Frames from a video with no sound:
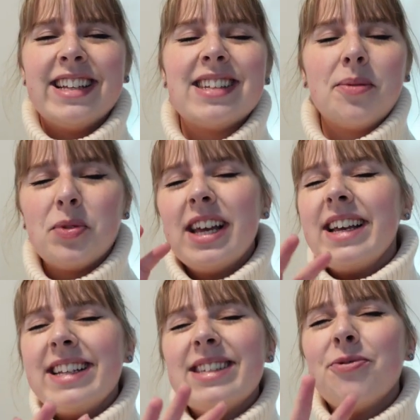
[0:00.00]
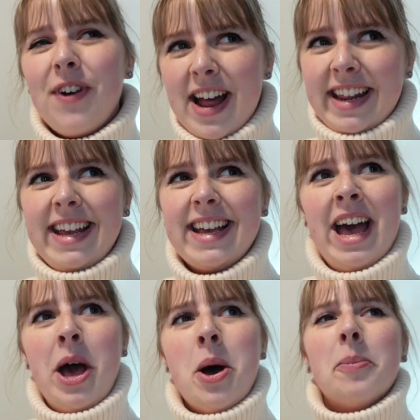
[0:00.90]
something, it's funny,
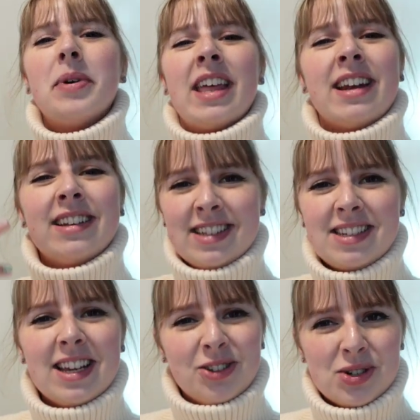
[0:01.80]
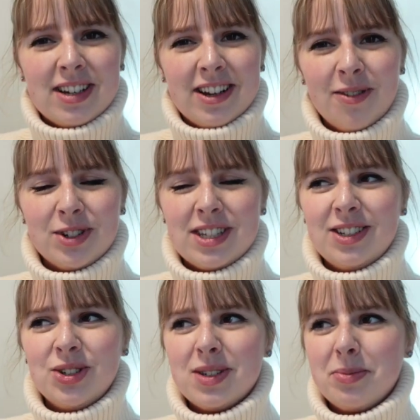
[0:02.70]
but then it leads to interesting
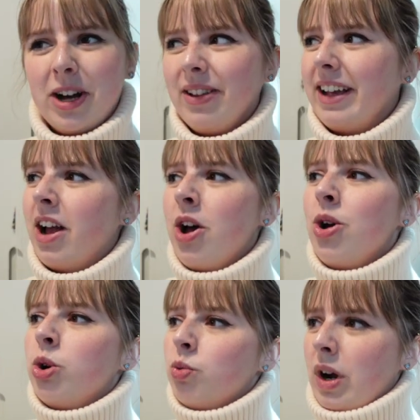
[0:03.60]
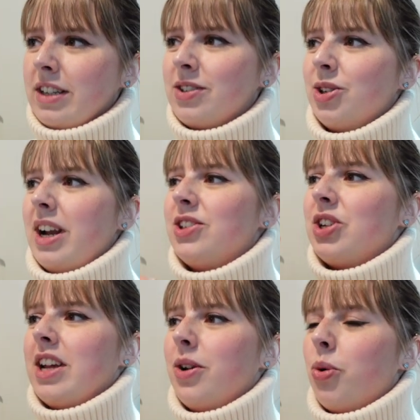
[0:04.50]
conversations about
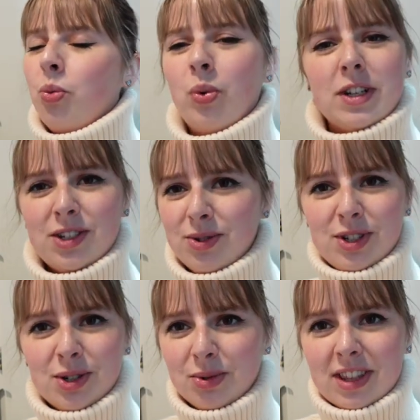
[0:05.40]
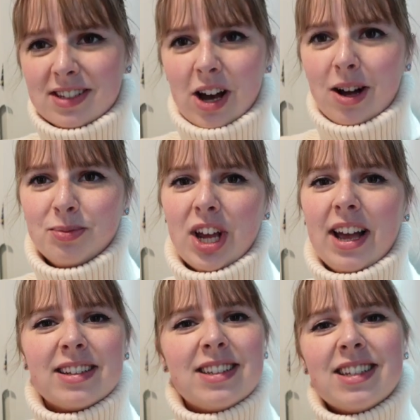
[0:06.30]
restoration. What do you do with this
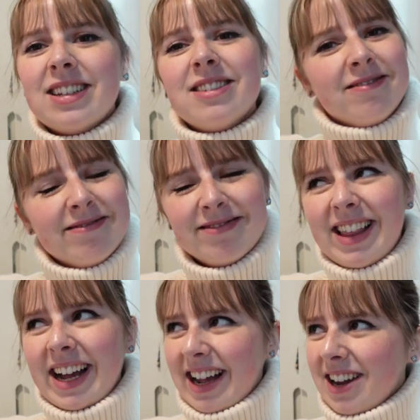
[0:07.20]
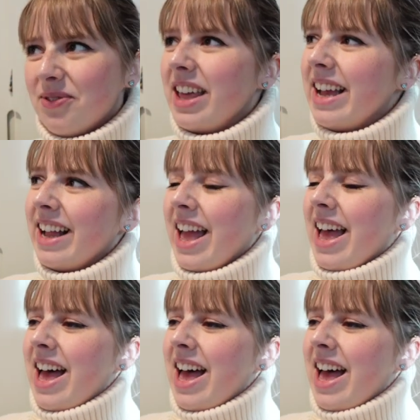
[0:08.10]
object? That kind of thing.